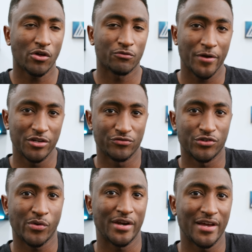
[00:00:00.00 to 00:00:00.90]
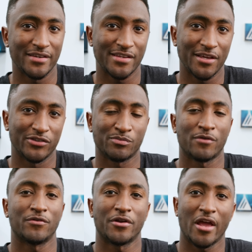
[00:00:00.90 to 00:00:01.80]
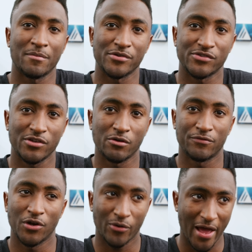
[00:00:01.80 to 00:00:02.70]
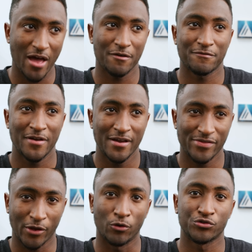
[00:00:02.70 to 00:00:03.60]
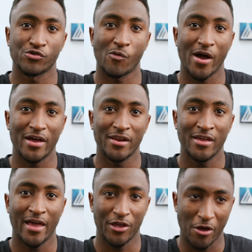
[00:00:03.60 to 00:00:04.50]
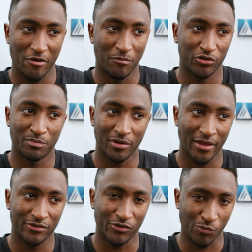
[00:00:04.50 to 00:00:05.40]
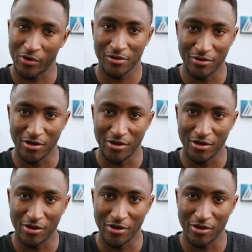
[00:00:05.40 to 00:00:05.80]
all the rage for 2019 smartphone cameras too. If you don't have that ultra-wide and you have multiple lenses, what are you